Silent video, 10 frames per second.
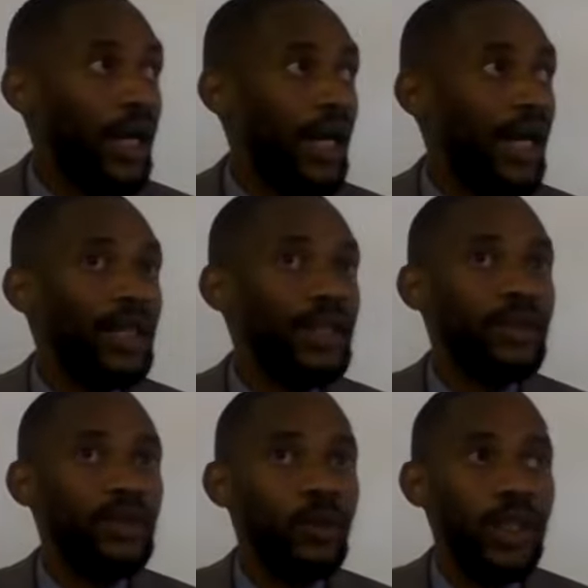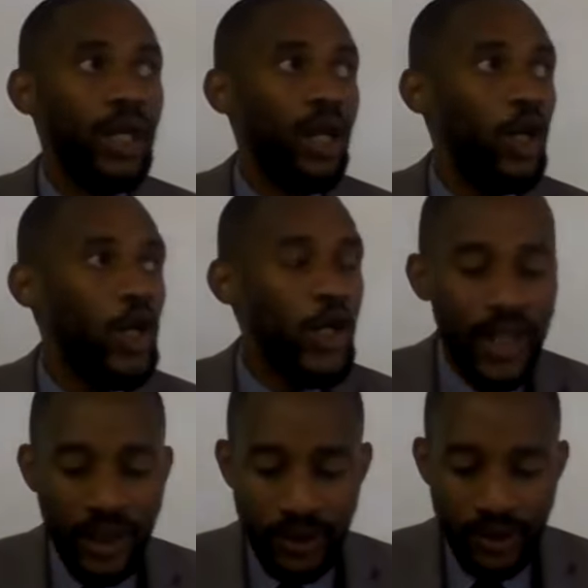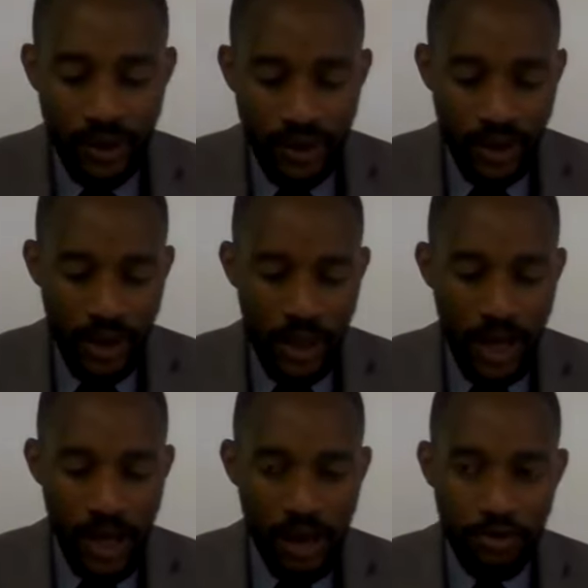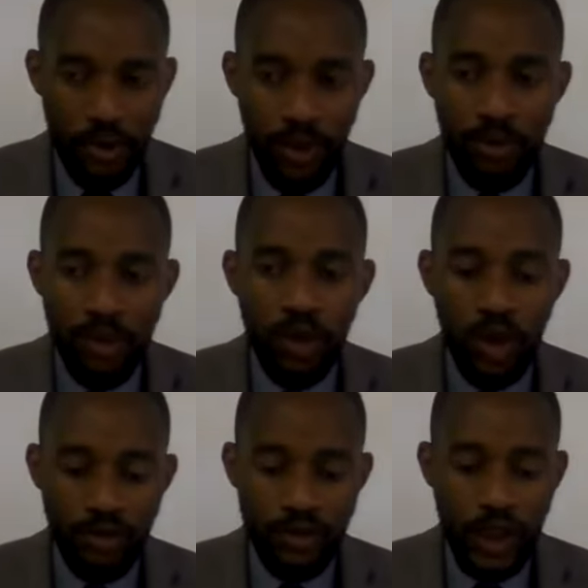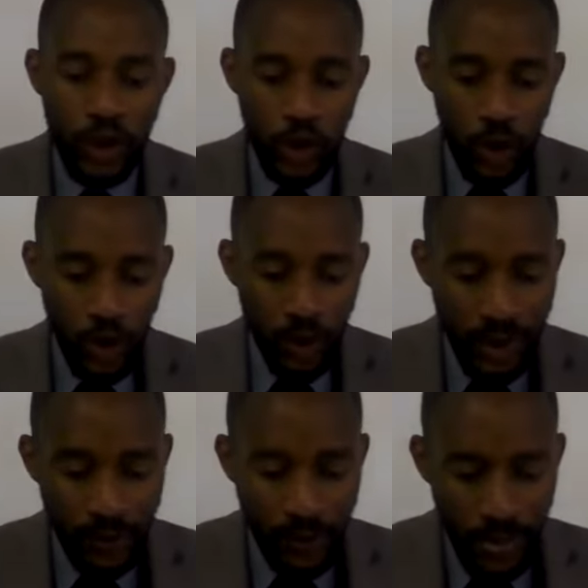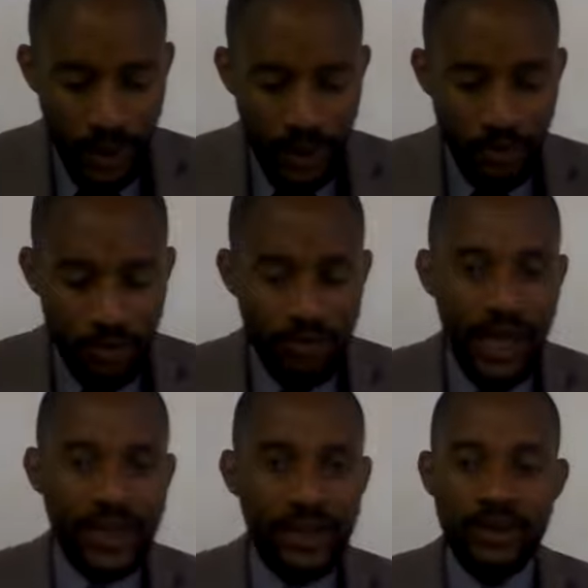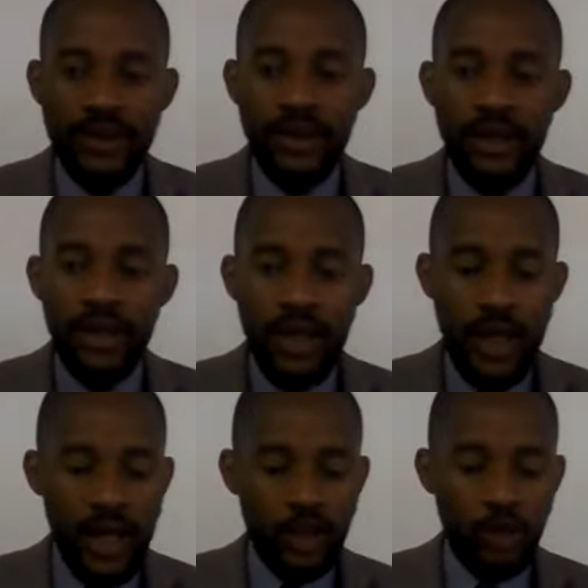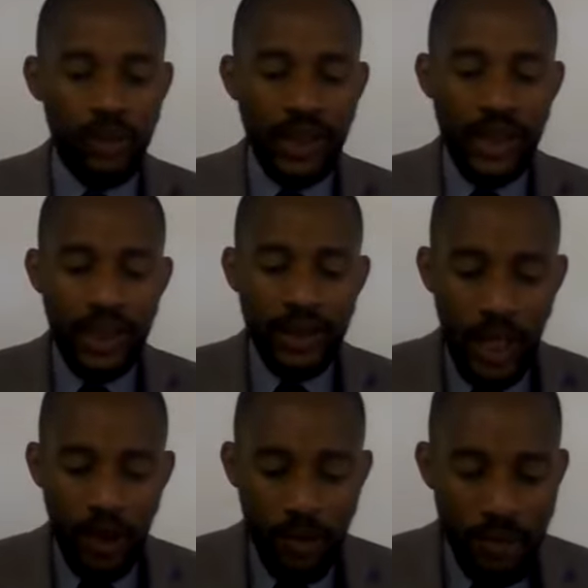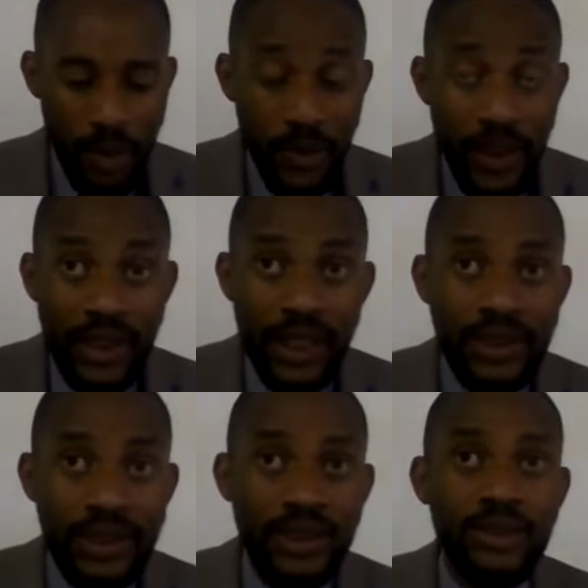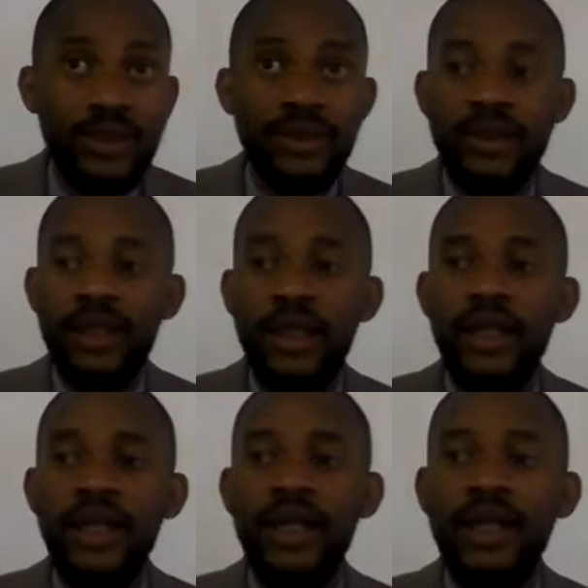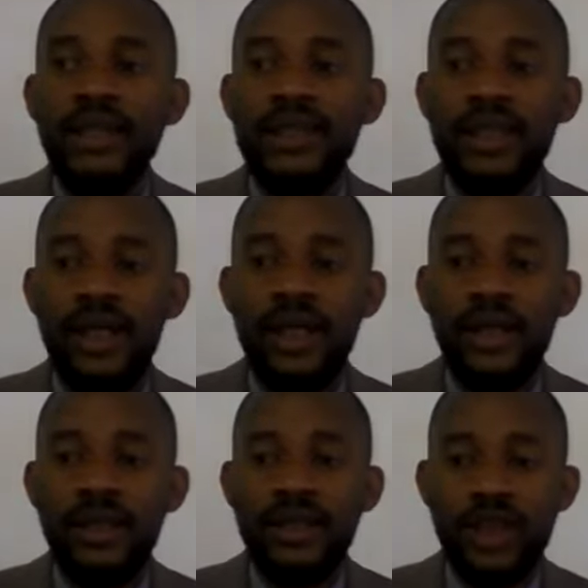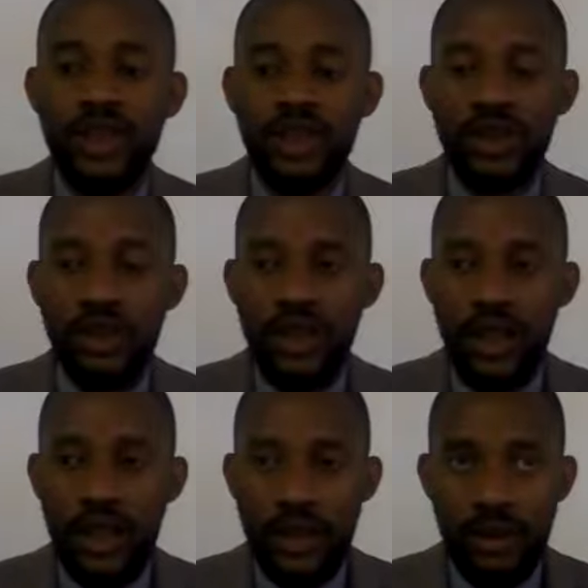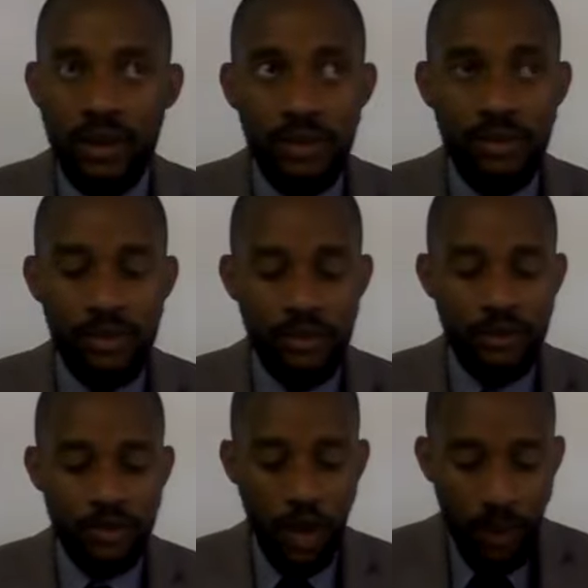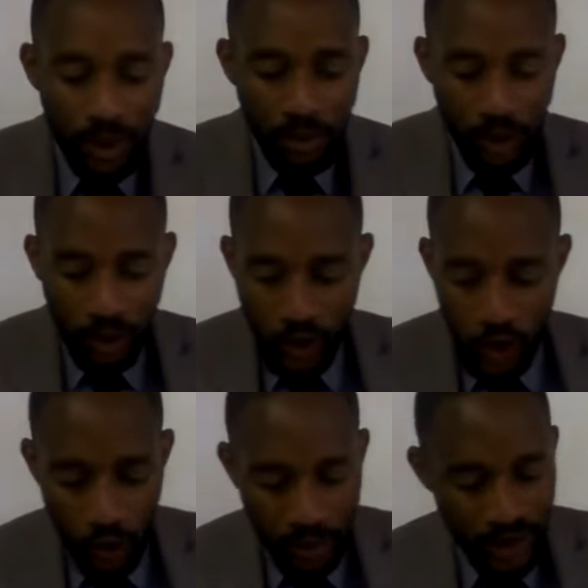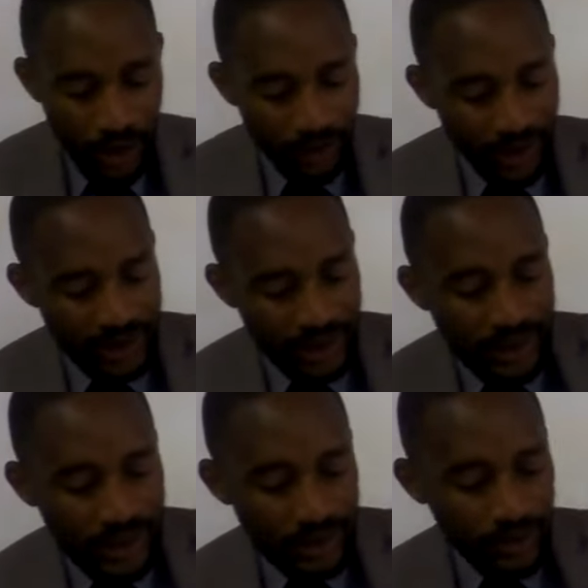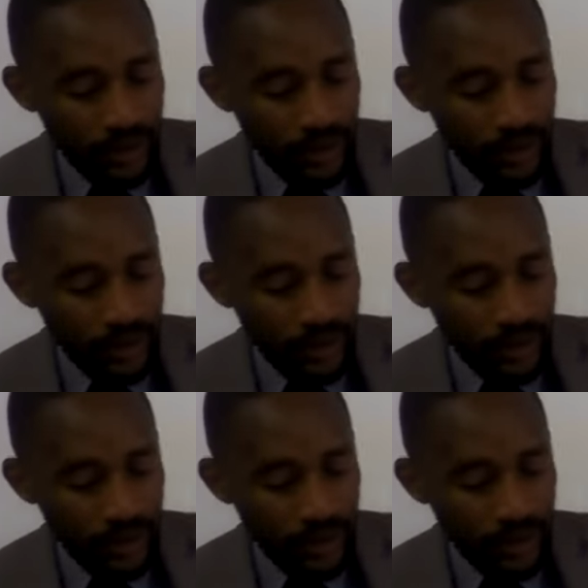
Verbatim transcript: And we are learning uh, from the book of Deuteronomy. In fact, uh, to begin, our memory text is uh, uh from the book of Deuteronomy, chapter 6,